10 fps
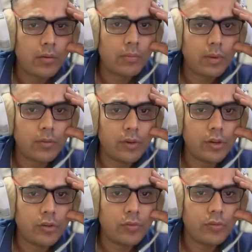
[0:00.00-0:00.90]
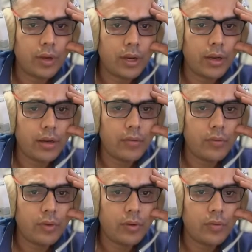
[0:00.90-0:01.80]
but we need to find
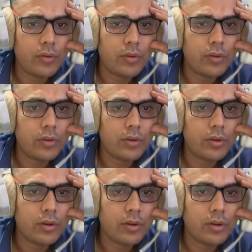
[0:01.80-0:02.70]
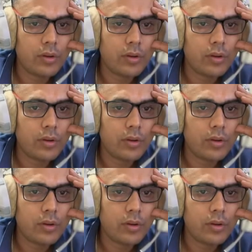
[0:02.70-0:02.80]
what was the wrong.